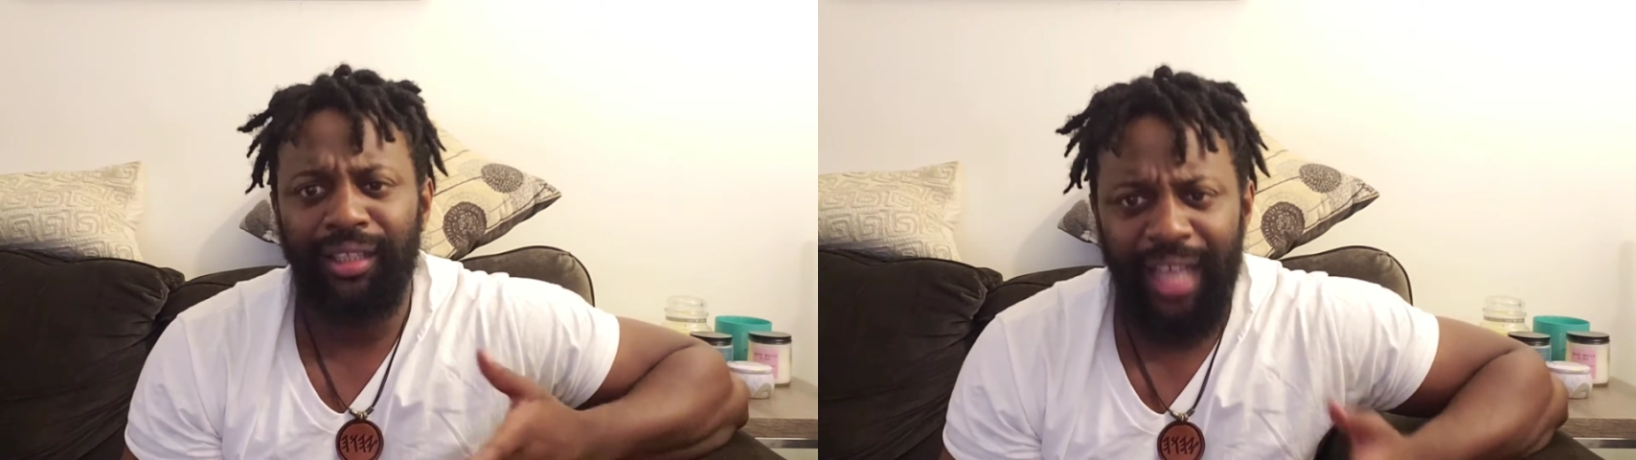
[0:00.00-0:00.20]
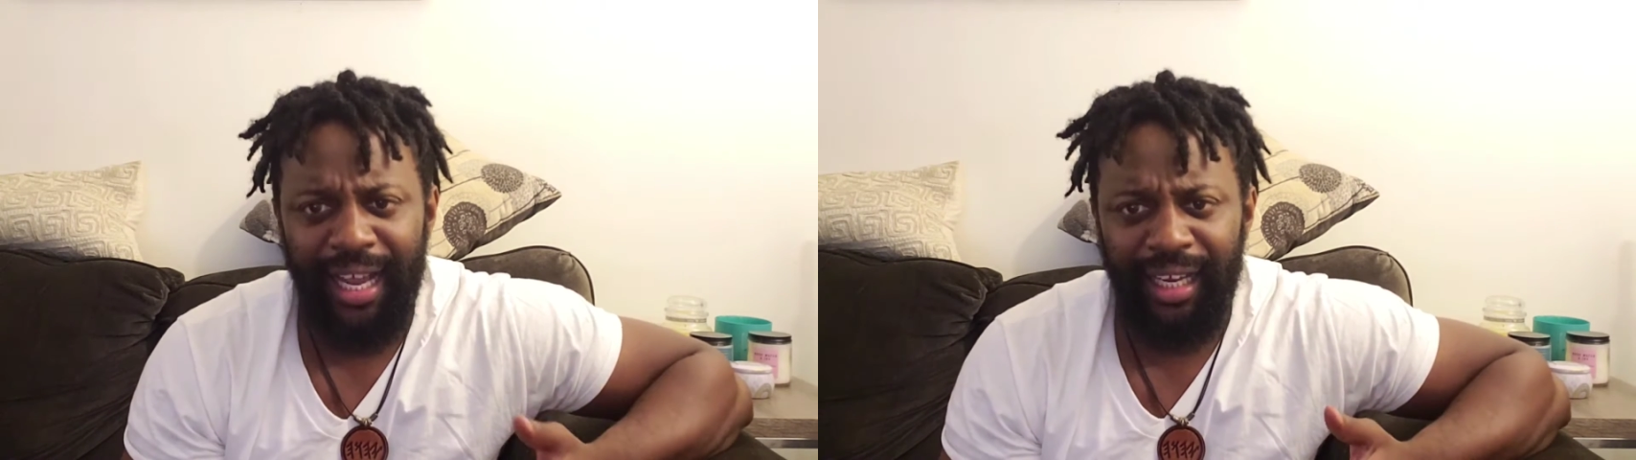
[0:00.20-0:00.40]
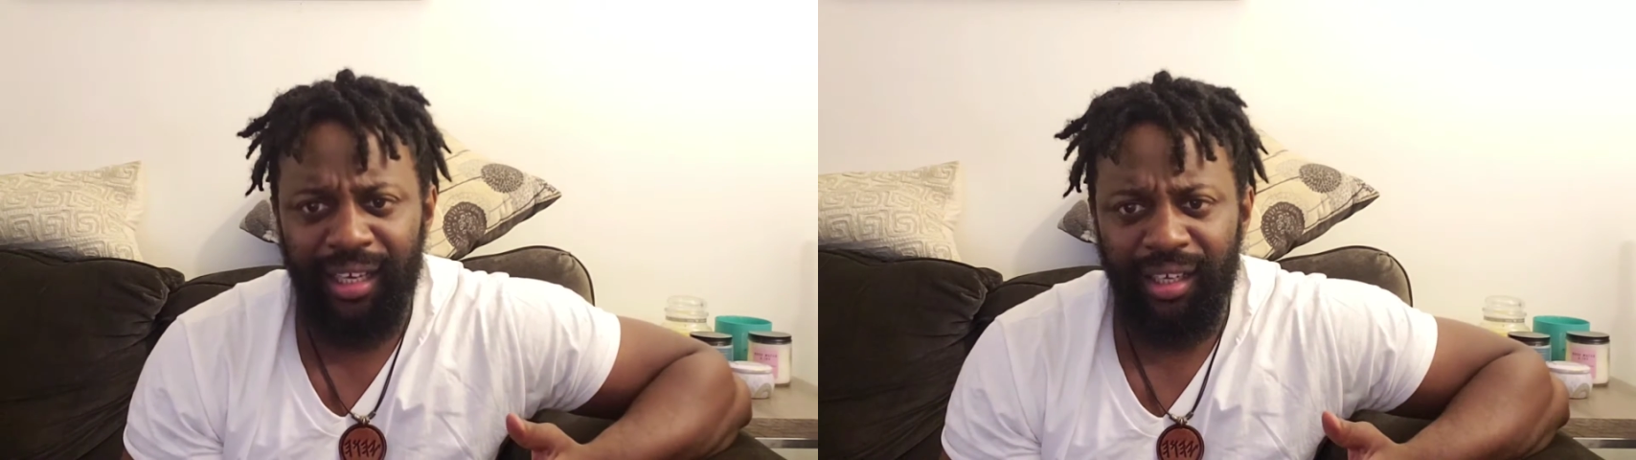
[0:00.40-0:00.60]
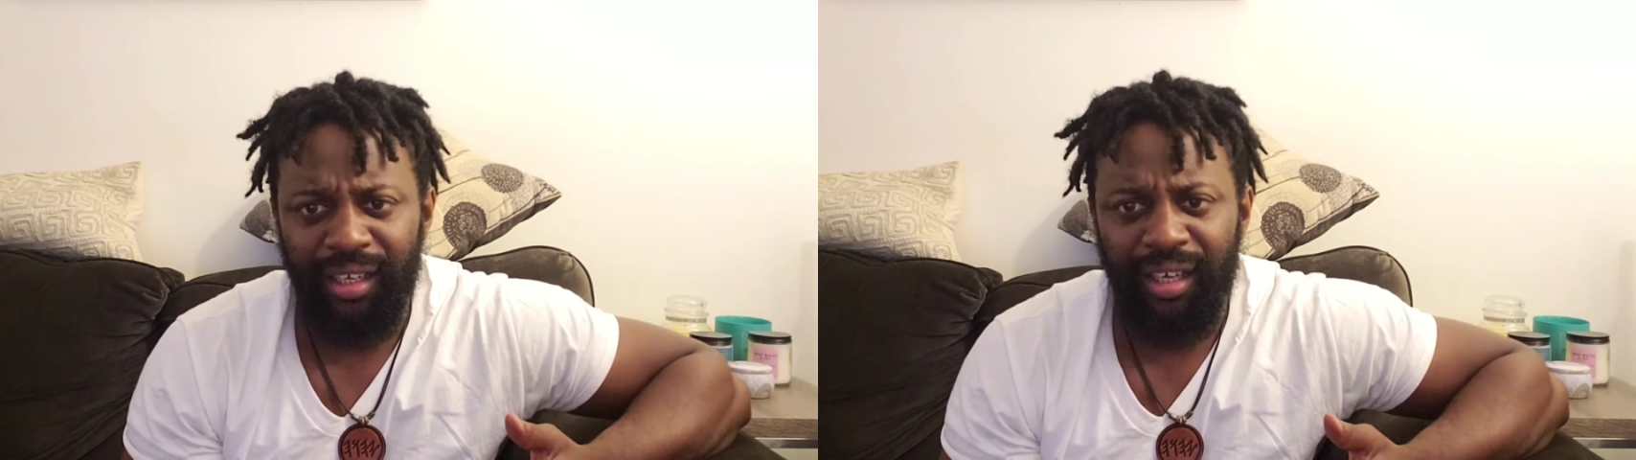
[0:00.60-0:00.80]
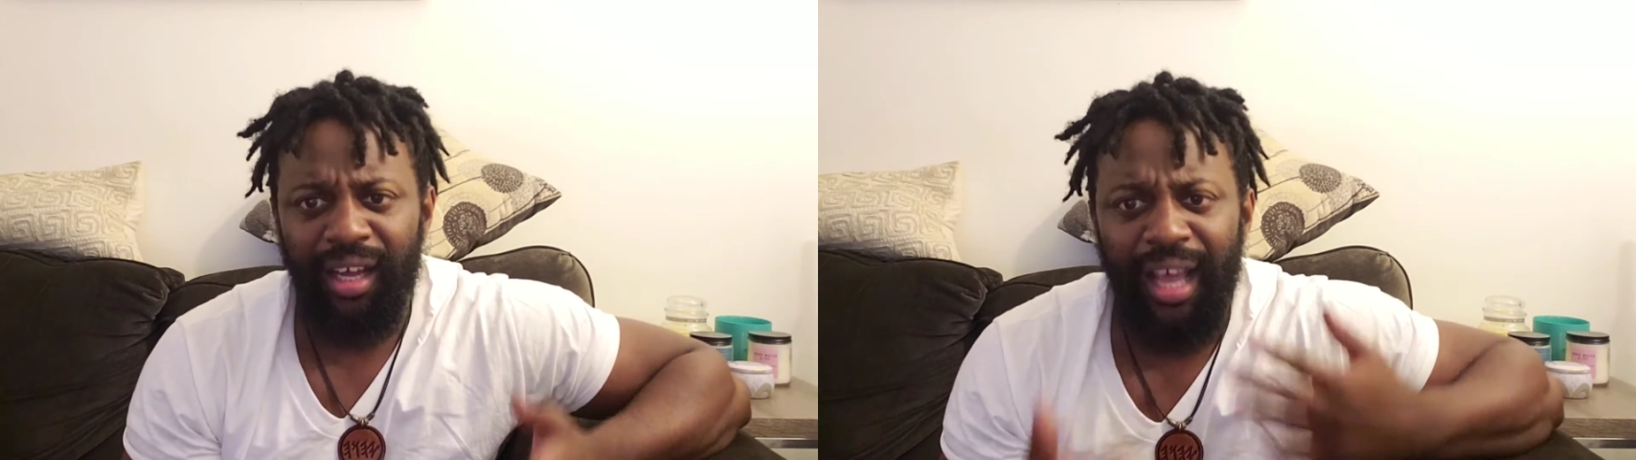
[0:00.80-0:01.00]
Like
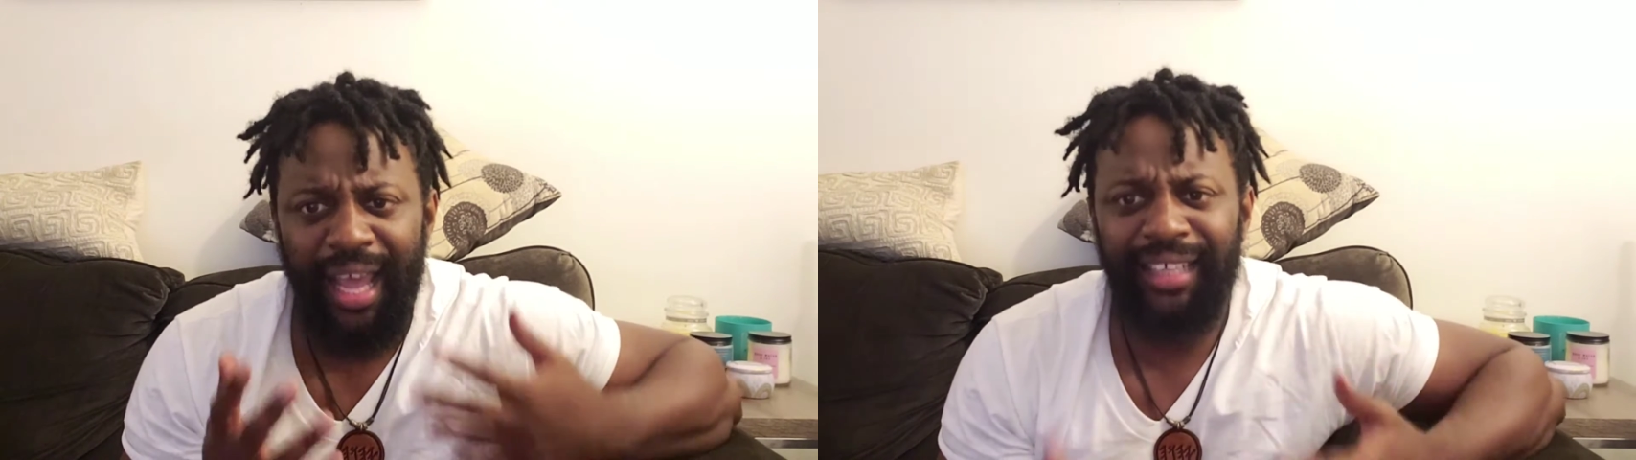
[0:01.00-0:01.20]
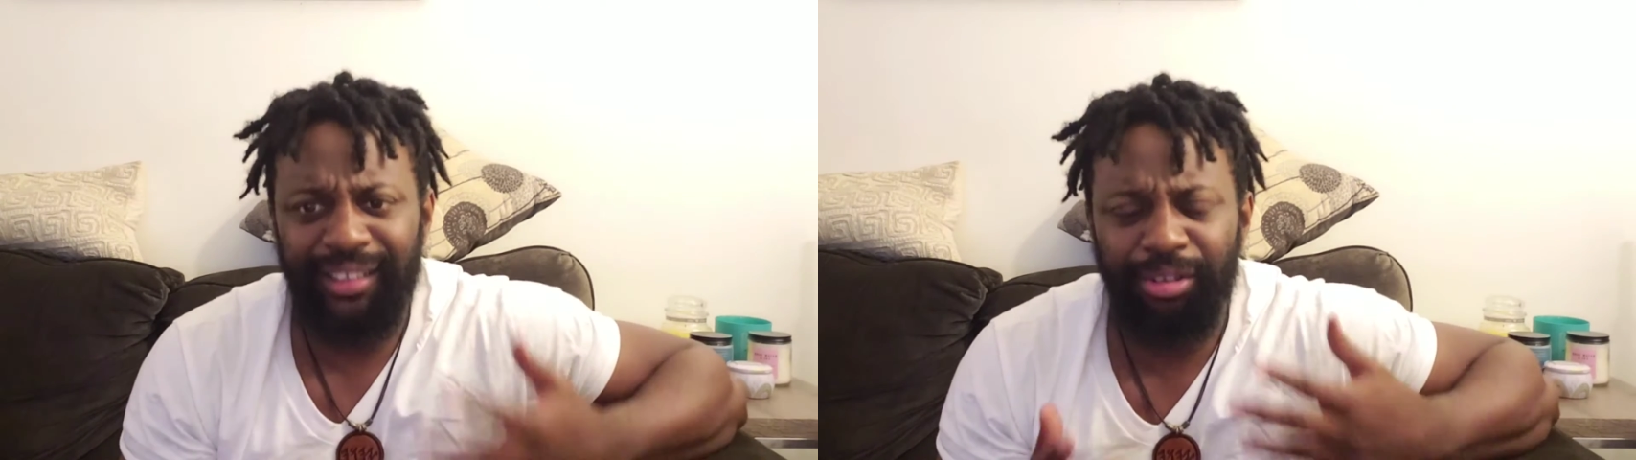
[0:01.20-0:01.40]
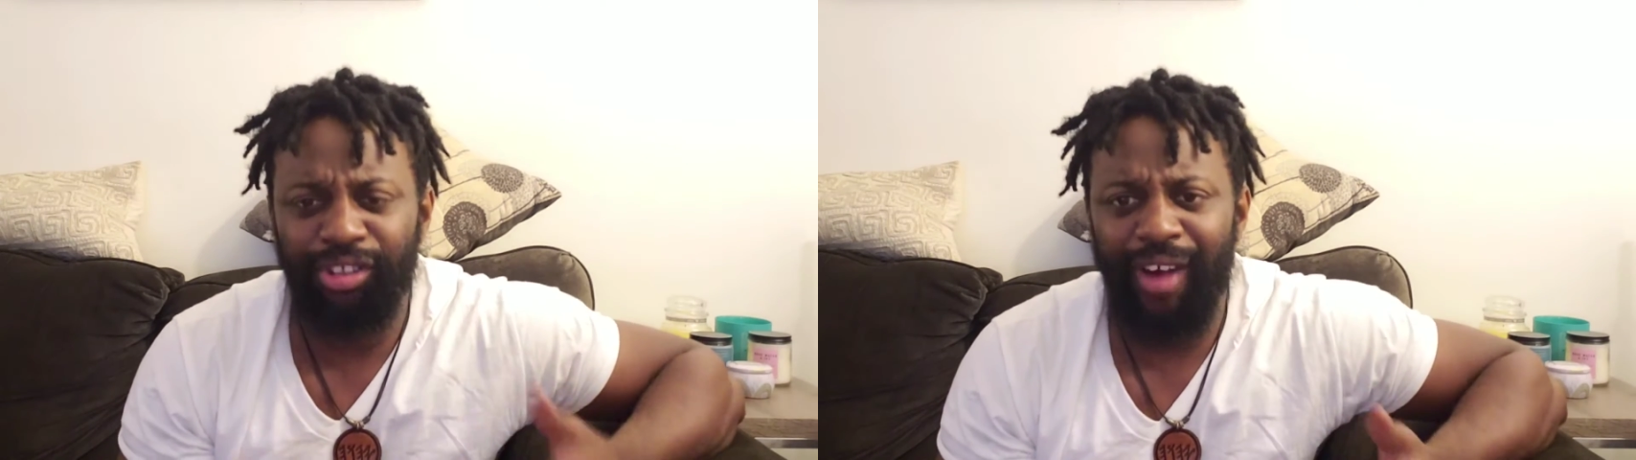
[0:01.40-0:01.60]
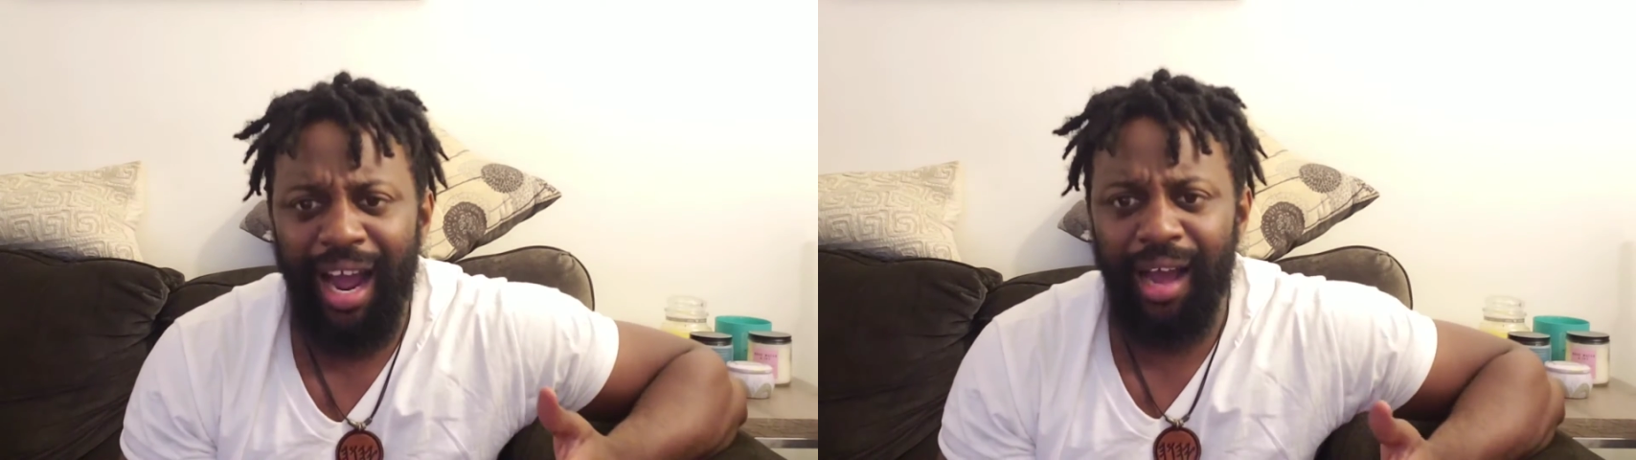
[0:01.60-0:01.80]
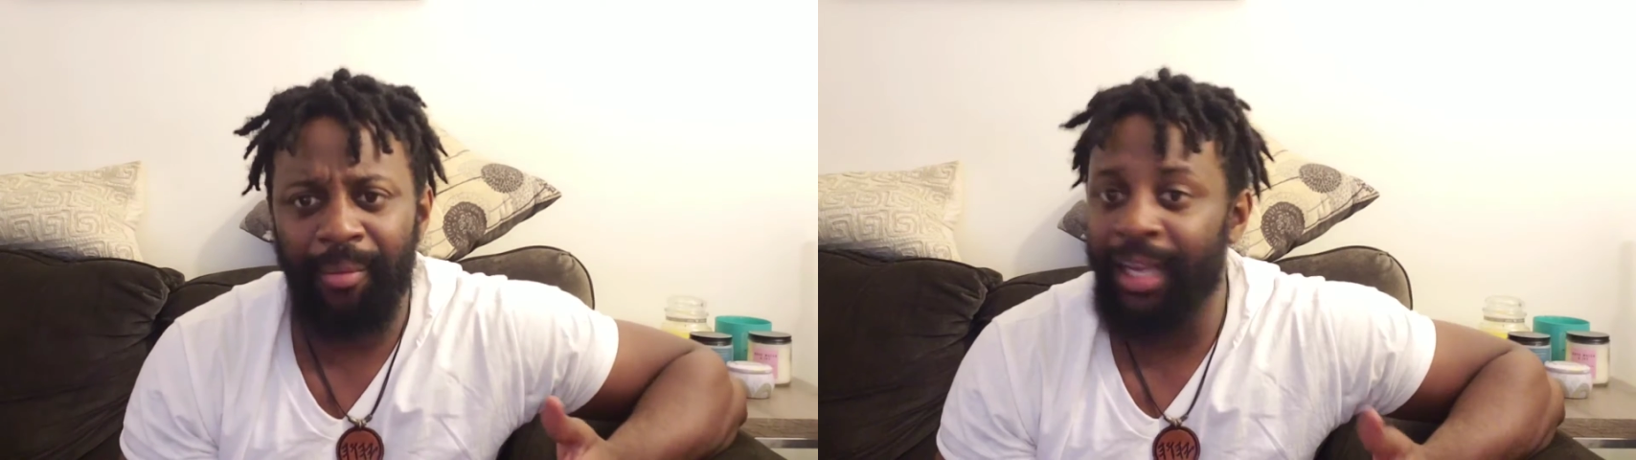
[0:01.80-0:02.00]
and subscribe